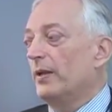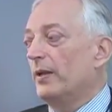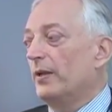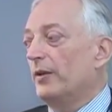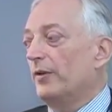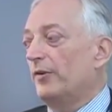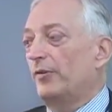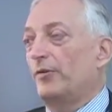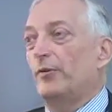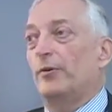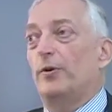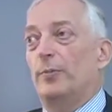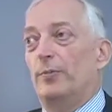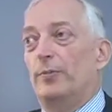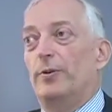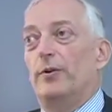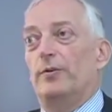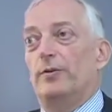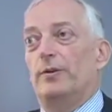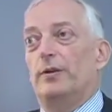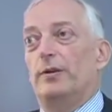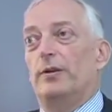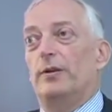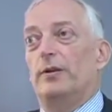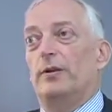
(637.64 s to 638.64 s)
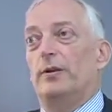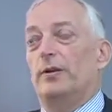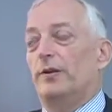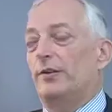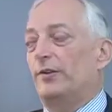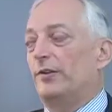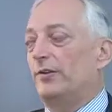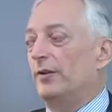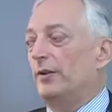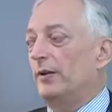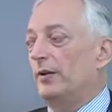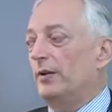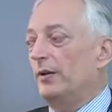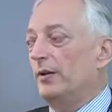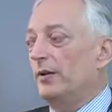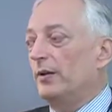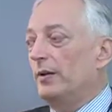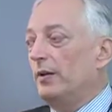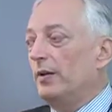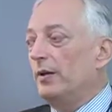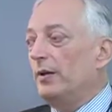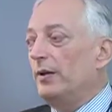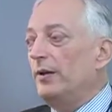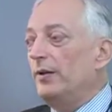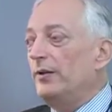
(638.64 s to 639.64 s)
saw Putin and said,
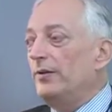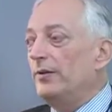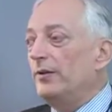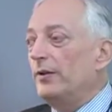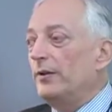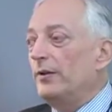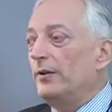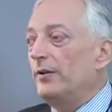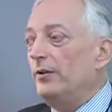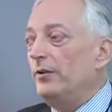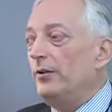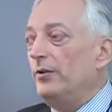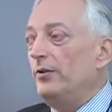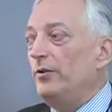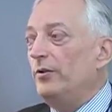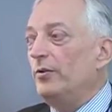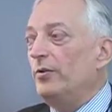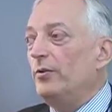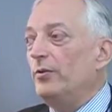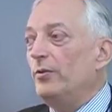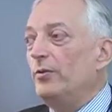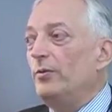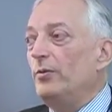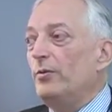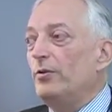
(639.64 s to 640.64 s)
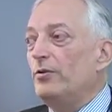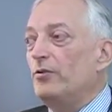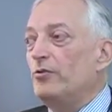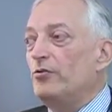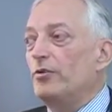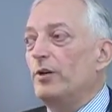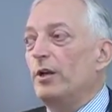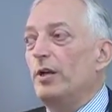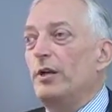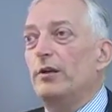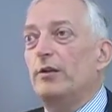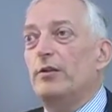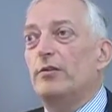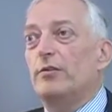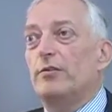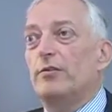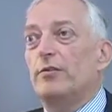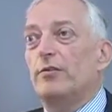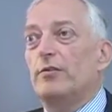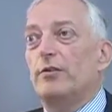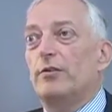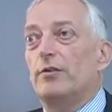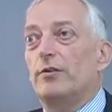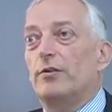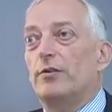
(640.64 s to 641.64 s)
either you
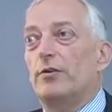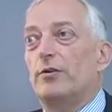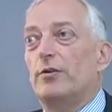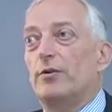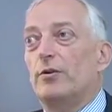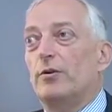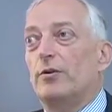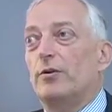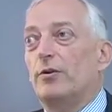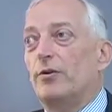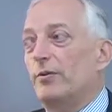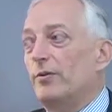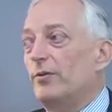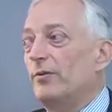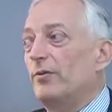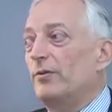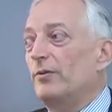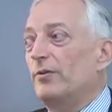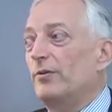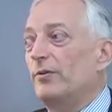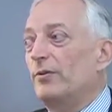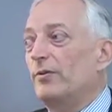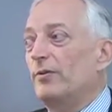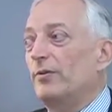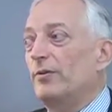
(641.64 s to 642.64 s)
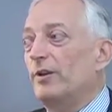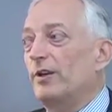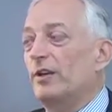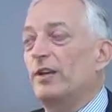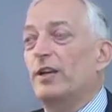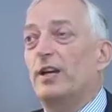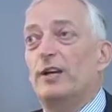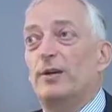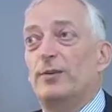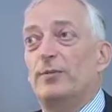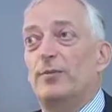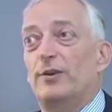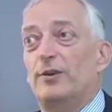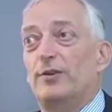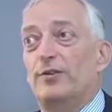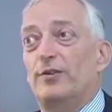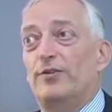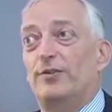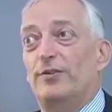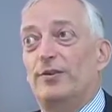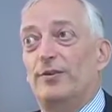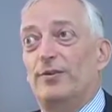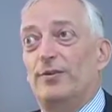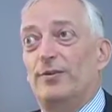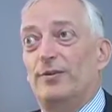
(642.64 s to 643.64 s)
change your Academy's
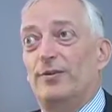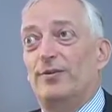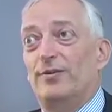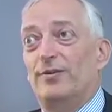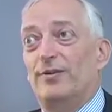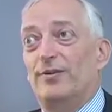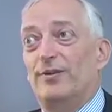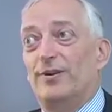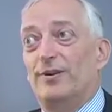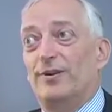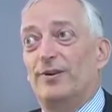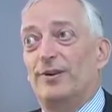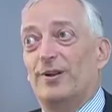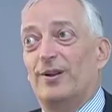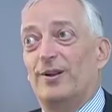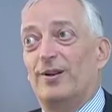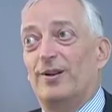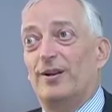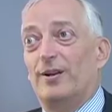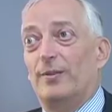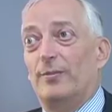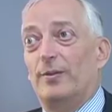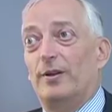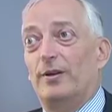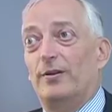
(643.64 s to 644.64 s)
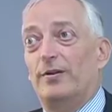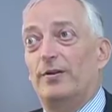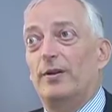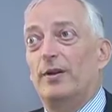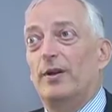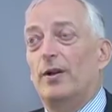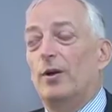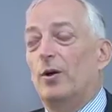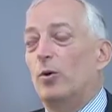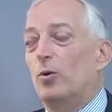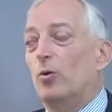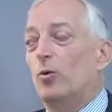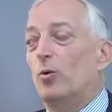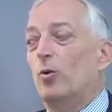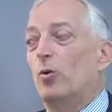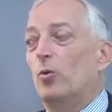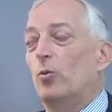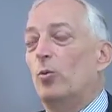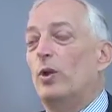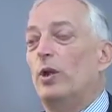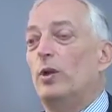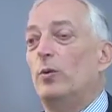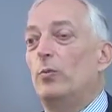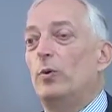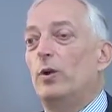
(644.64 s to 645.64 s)
tune on the climate, or
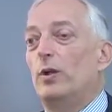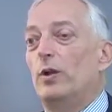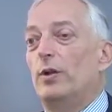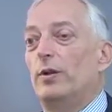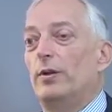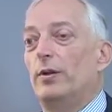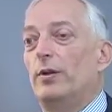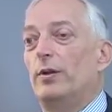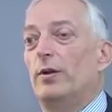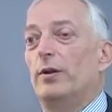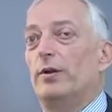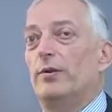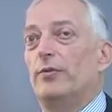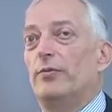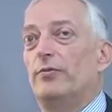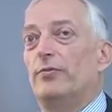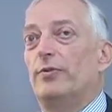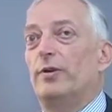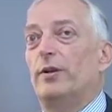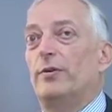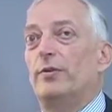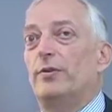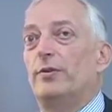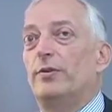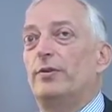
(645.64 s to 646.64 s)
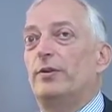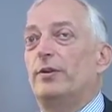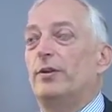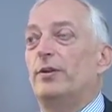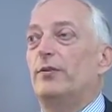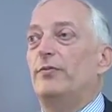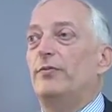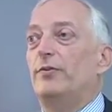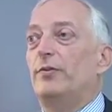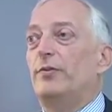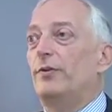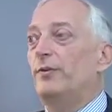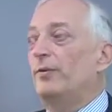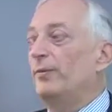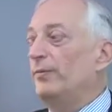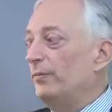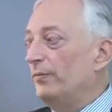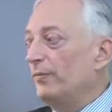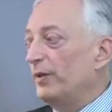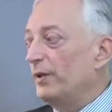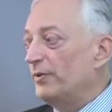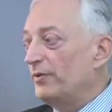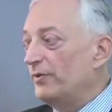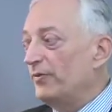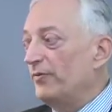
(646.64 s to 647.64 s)
we will not vote to give you
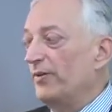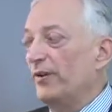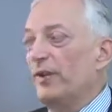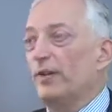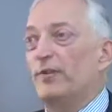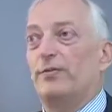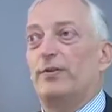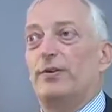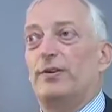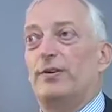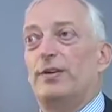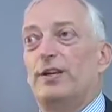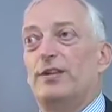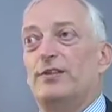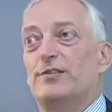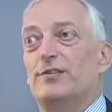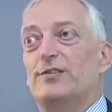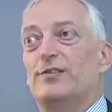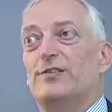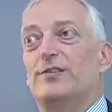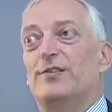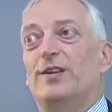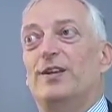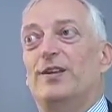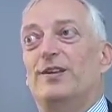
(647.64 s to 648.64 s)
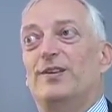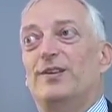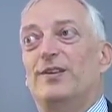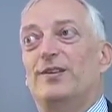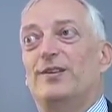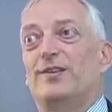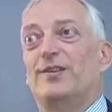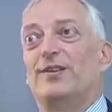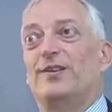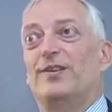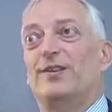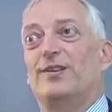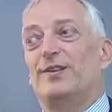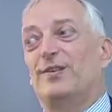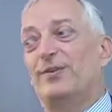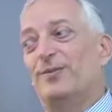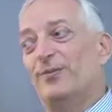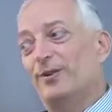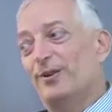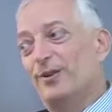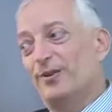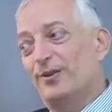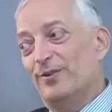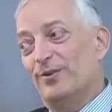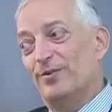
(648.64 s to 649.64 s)
most favoured nation status at the
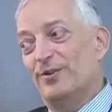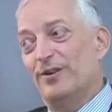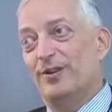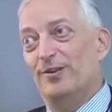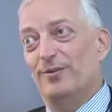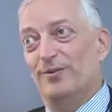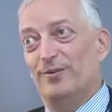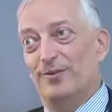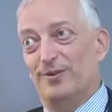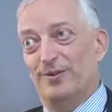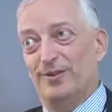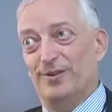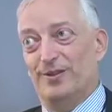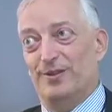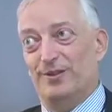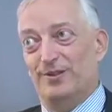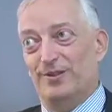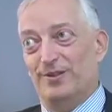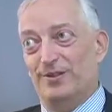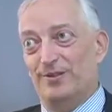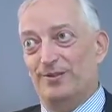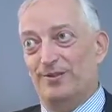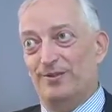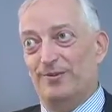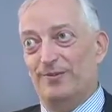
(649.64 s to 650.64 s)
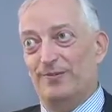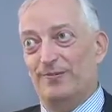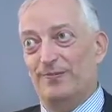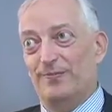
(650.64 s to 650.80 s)
World Trade Organization.